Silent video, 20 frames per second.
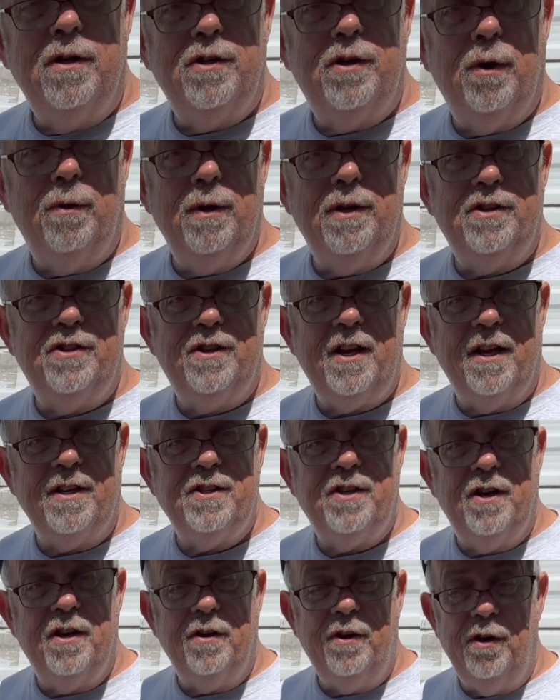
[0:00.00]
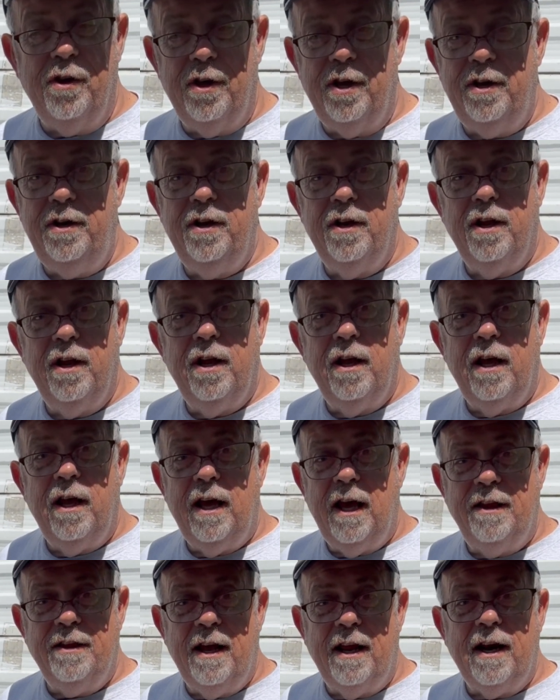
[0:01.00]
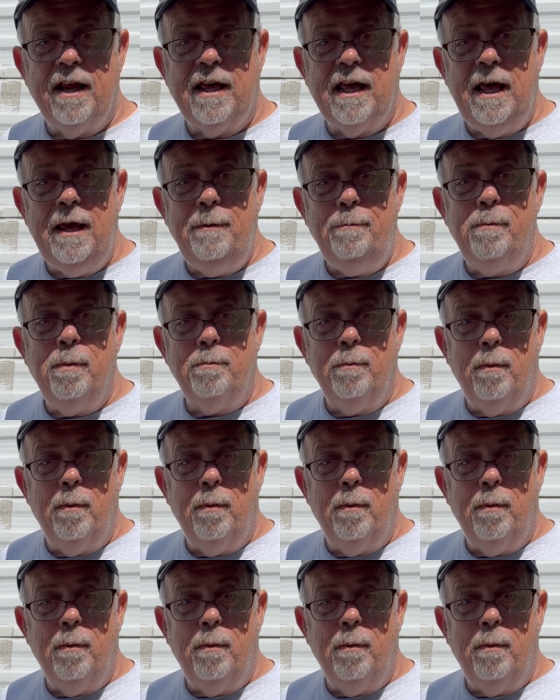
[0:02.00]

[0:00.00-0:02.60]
so it's tested good, and then I keep